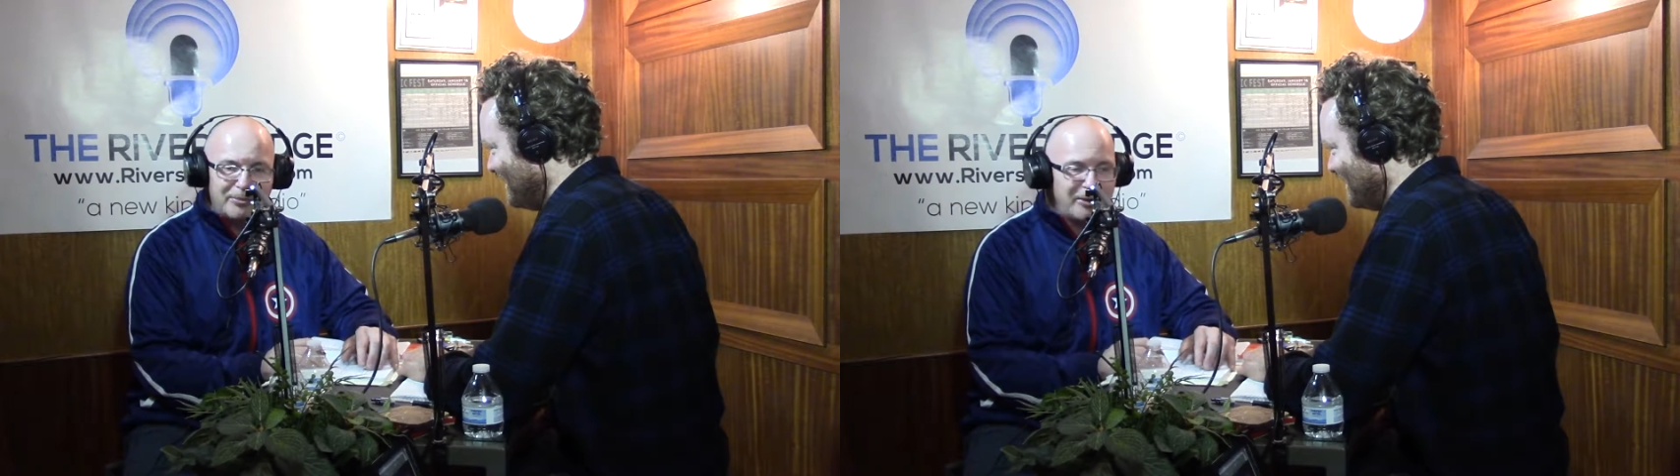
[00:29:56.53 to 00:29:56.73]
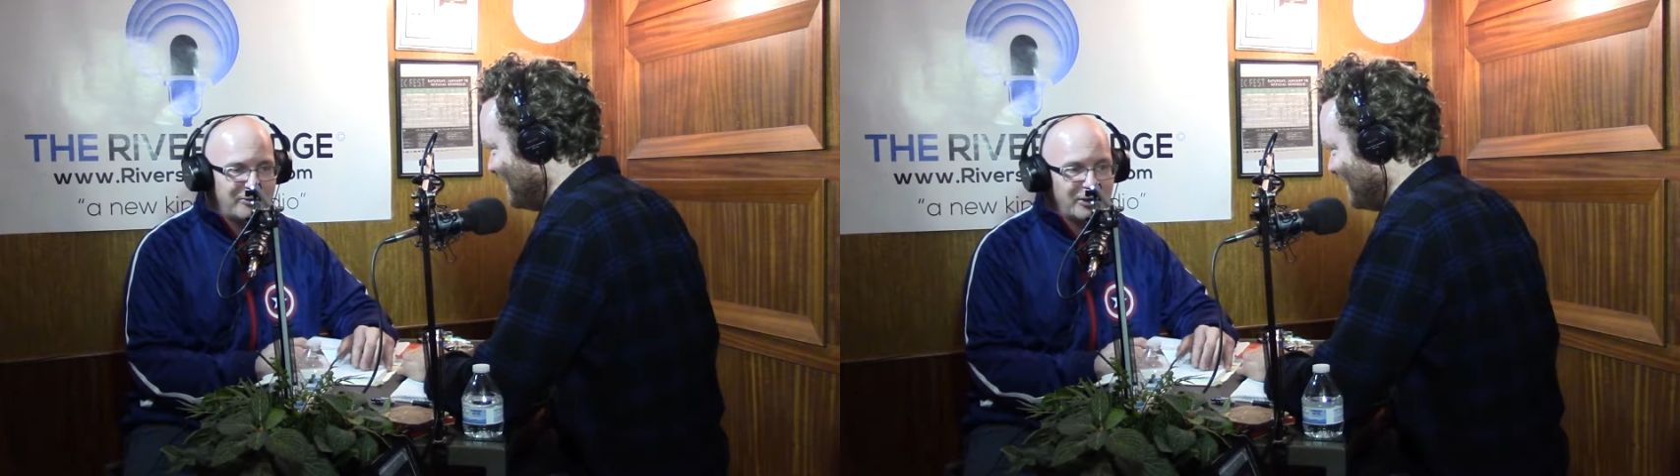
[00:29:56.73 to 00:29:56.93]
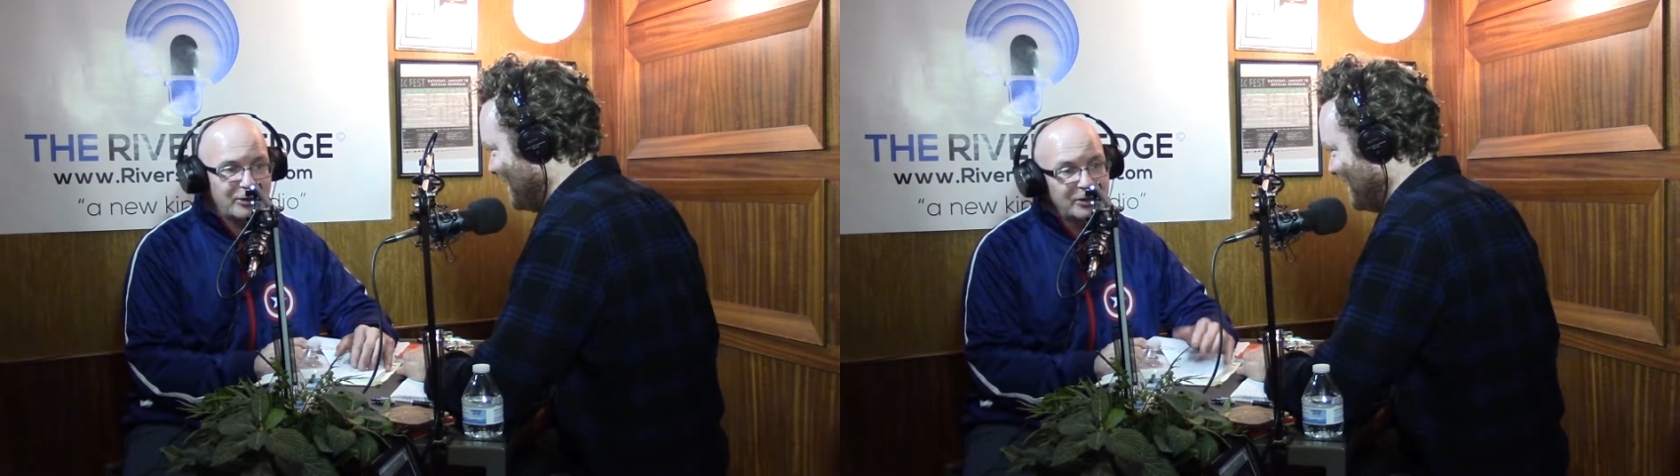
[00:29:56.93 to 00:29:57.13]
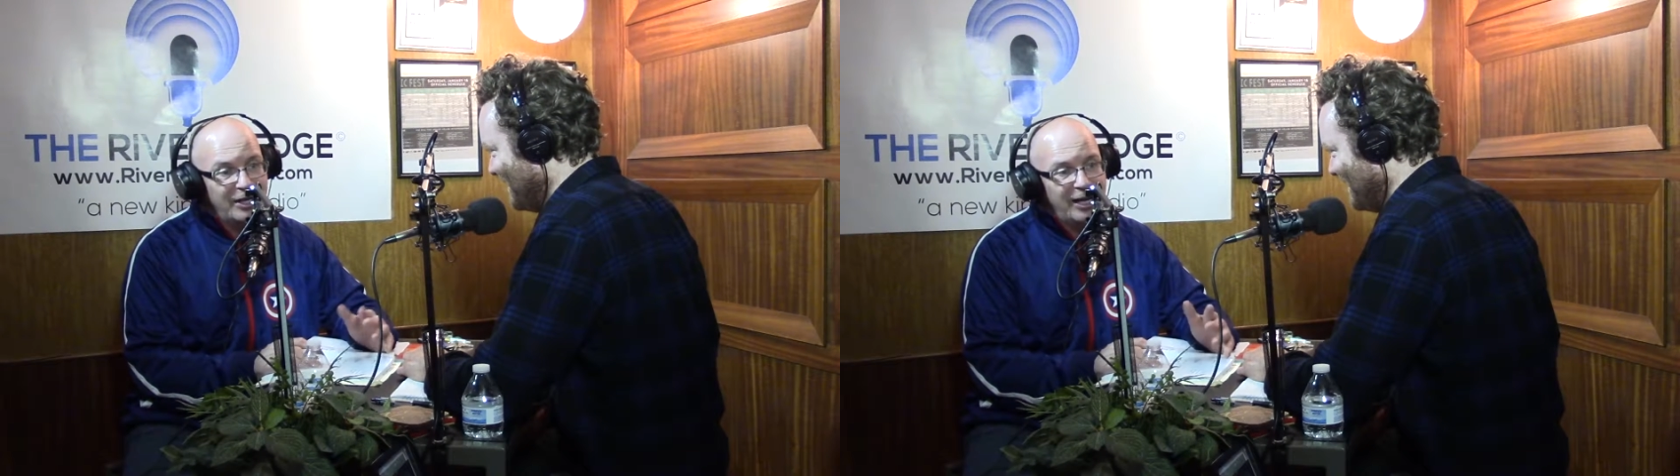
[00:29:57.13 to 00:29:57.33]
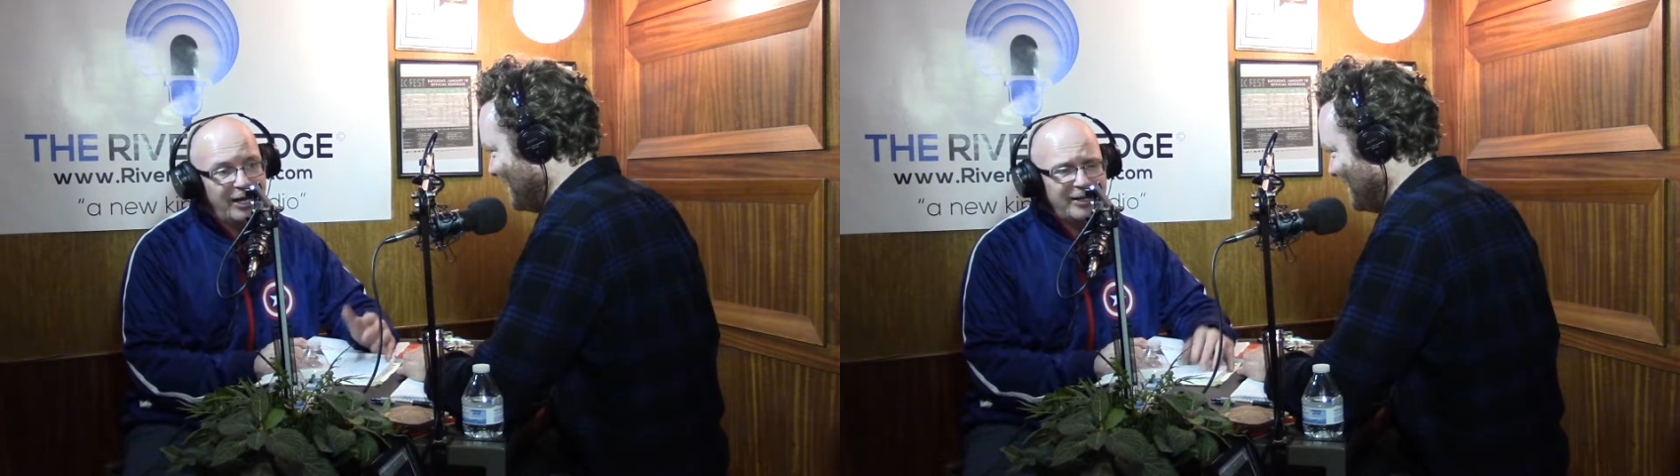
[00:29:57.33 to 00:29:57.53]
My friend goes,
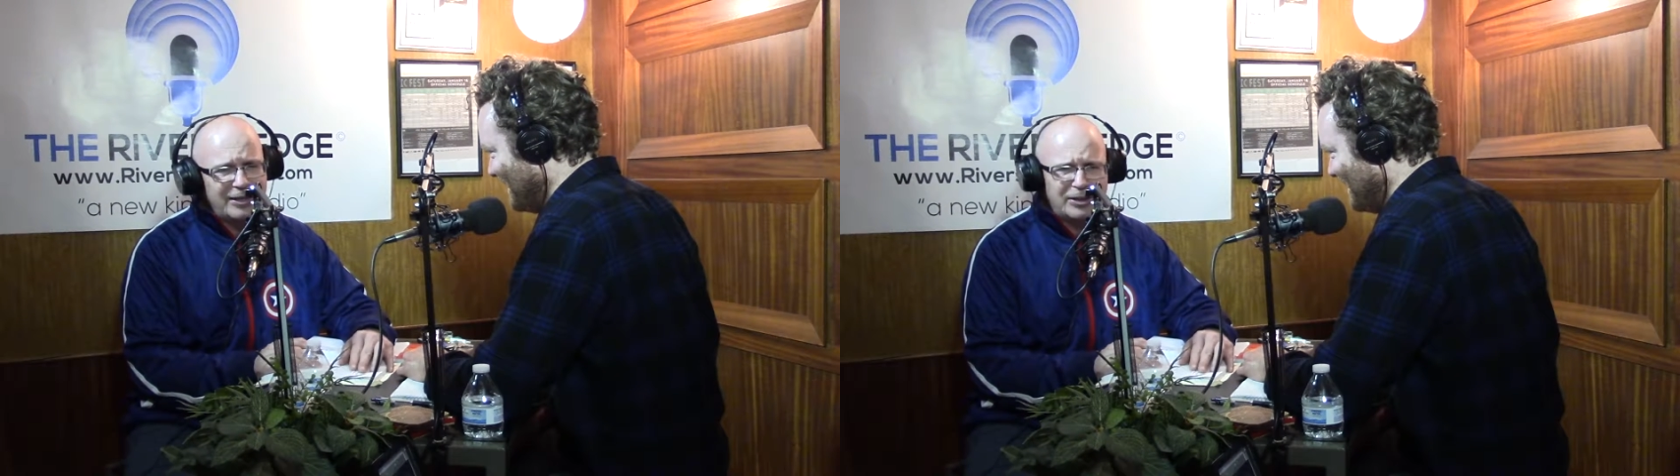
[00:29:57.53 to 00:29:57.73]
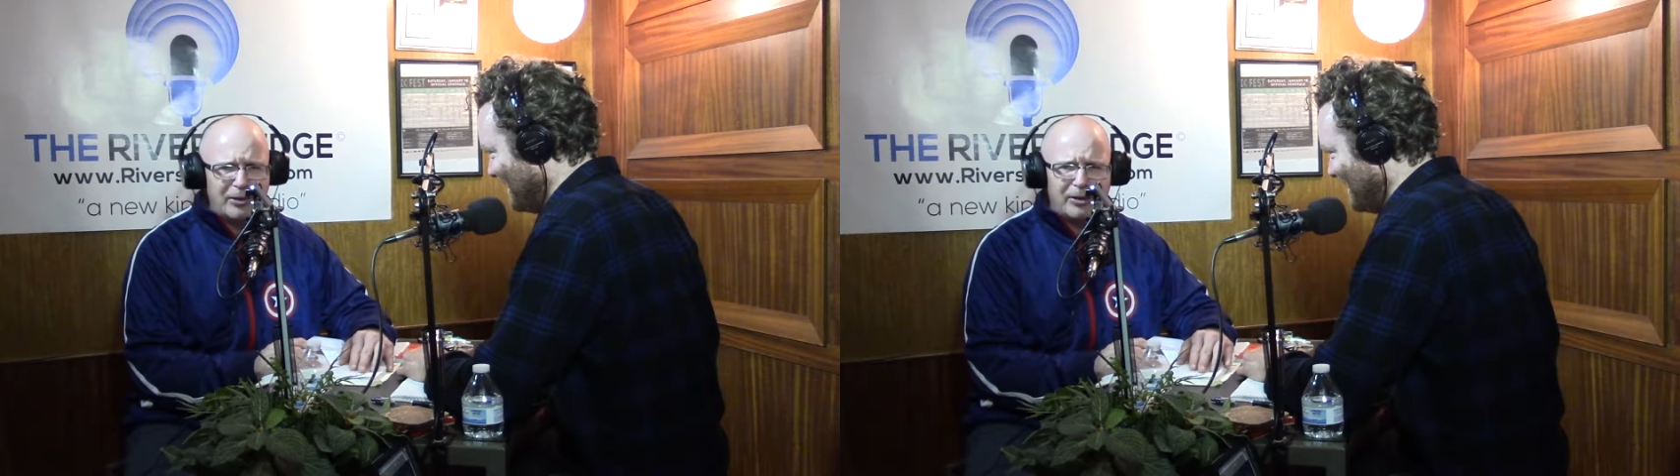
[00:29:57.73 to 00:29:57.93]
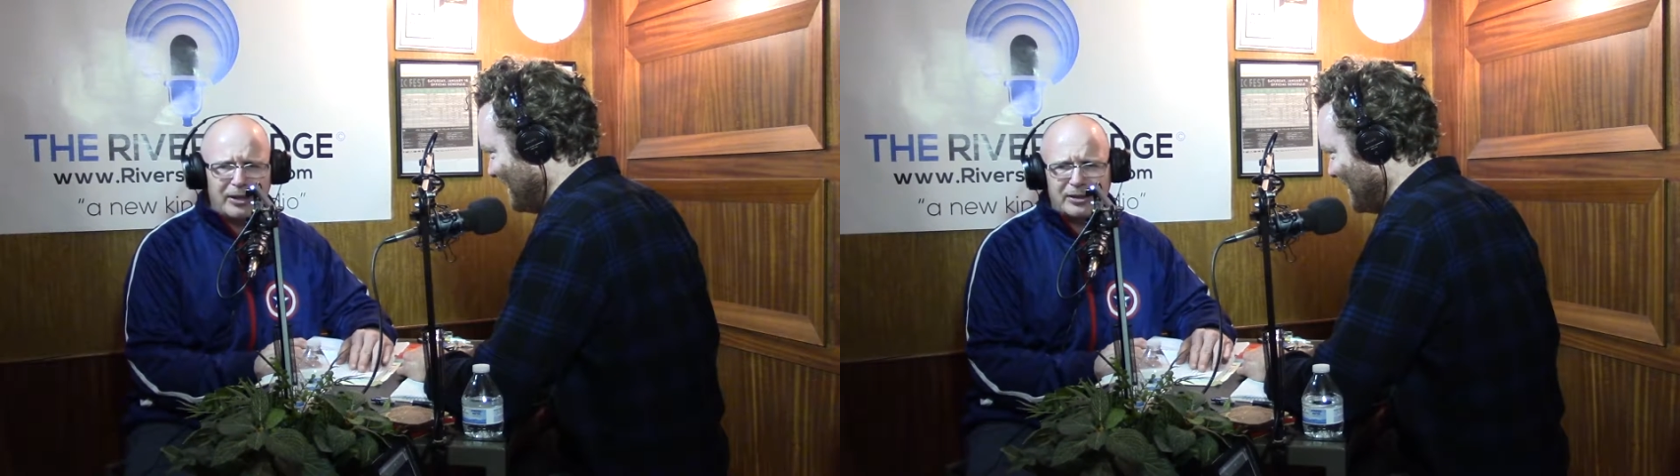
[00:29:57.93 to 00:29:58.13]
I think he's all right.